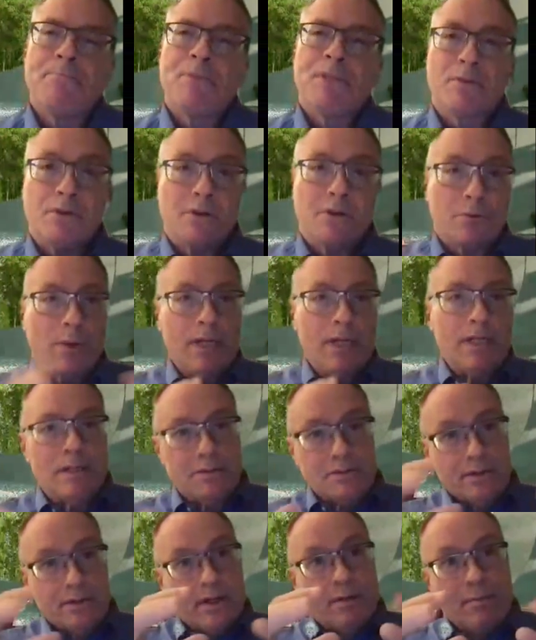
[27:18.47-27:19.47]
So your white
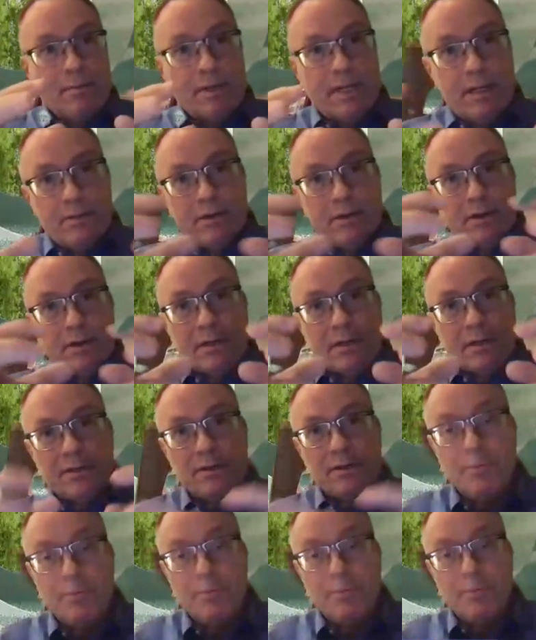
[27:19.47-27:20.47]
cells are coming down. They're
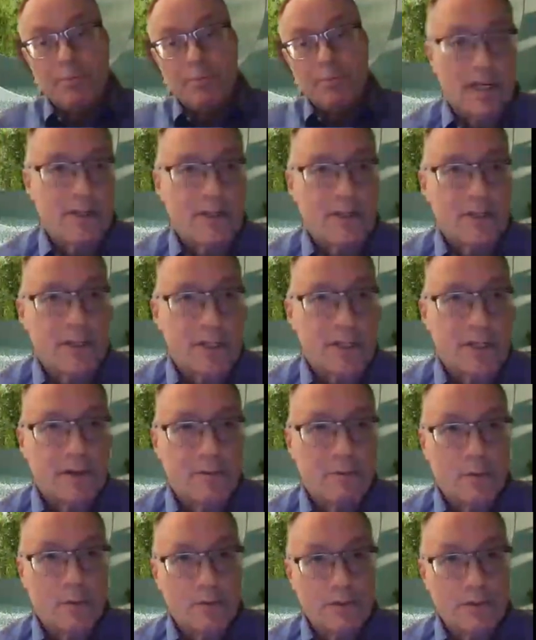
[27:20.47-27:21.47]
consuming all the oxygen in
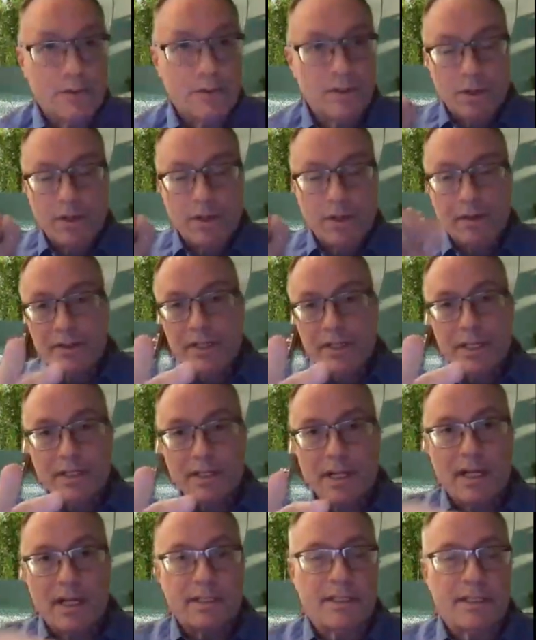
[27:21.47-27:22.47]
the wound as well, using it as
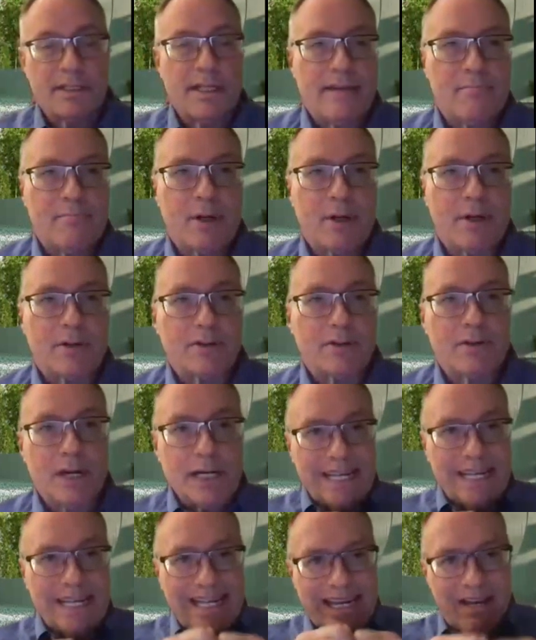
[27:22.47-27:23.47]
an oxidative burst,
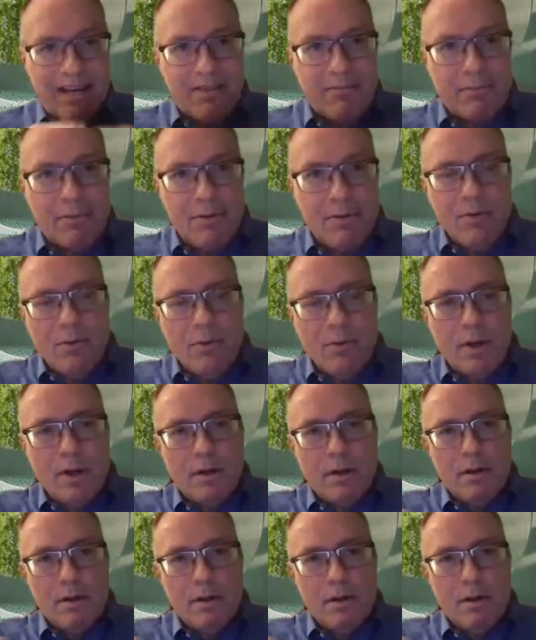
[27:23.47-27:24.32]
trying to get through